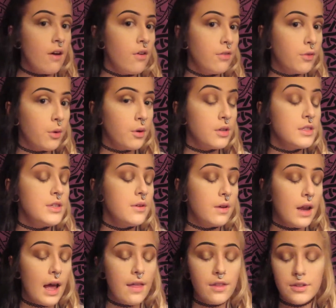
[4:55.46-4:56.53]
Of course, you
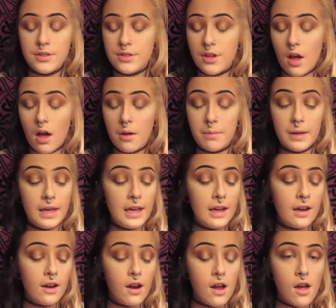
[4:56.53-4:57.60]
could either stop
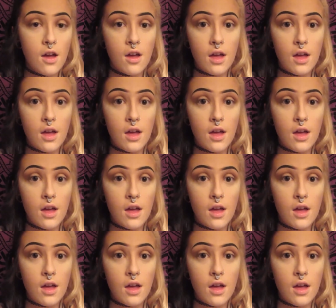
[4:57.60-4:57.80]
here